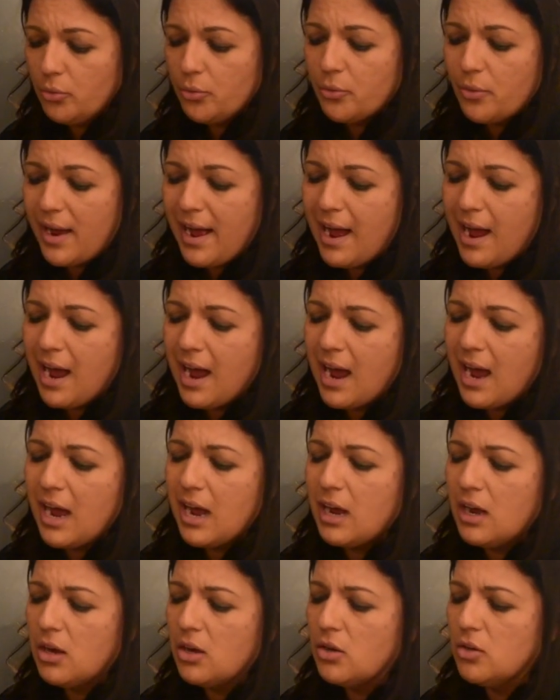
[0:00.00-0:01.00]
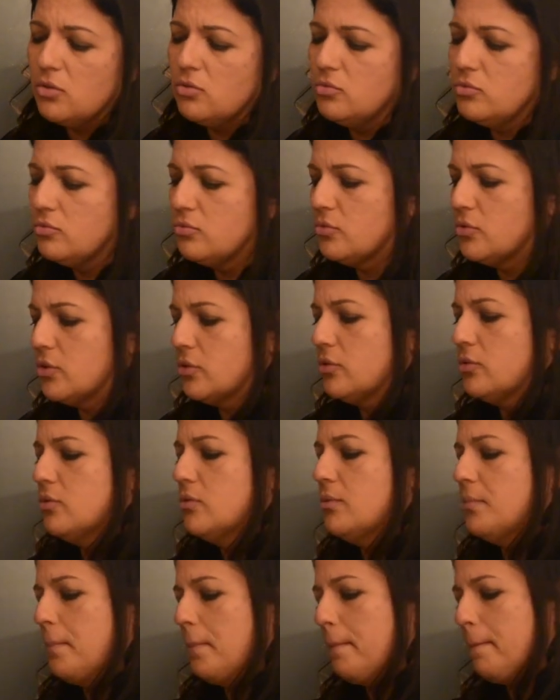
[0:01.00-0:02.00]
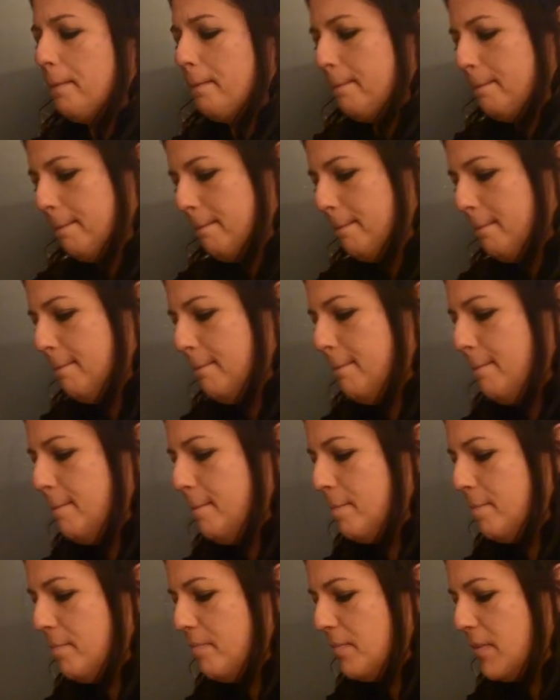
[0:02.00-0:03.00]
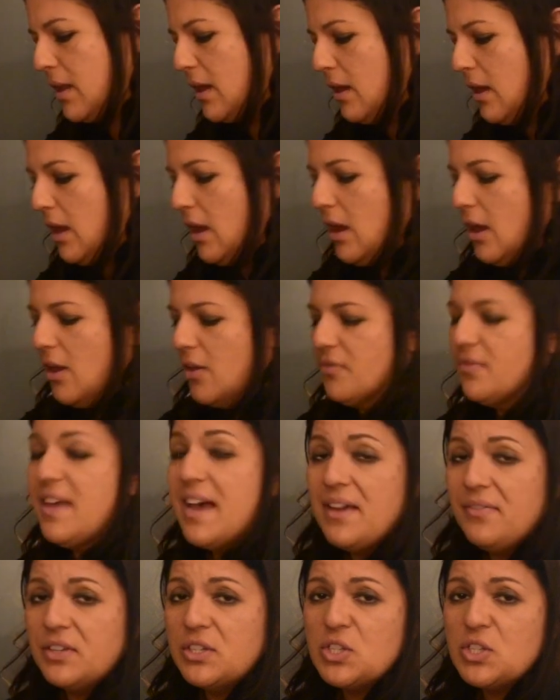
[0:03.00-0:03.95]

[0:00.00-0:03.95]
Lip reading: around that